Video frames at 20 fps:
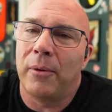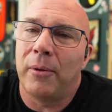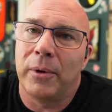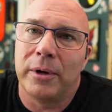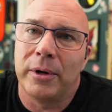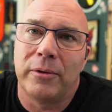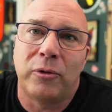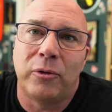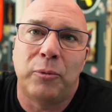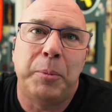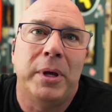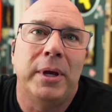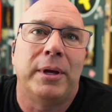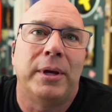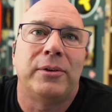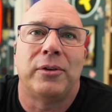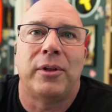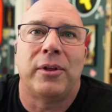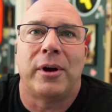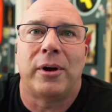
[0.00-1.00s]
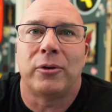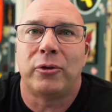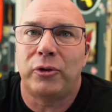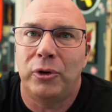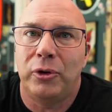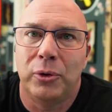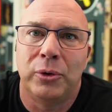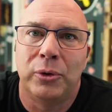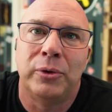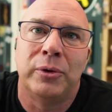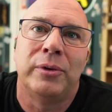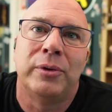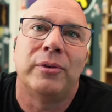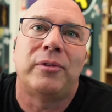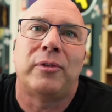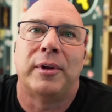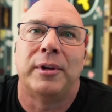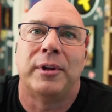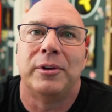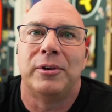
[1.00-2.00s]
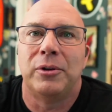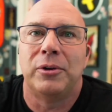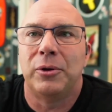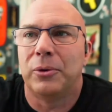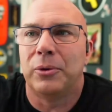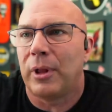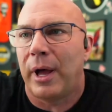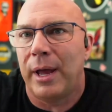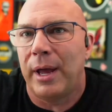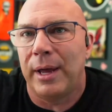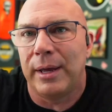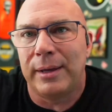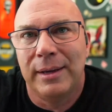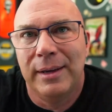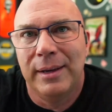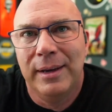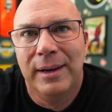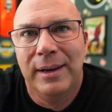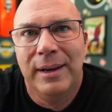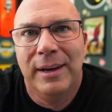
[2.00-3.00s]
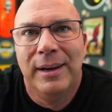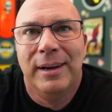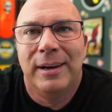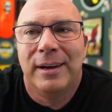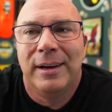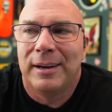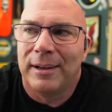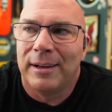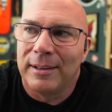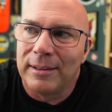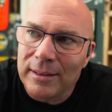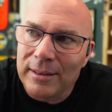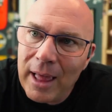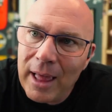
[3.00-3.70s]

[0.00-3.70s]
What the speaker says: I would speak to their students and do like a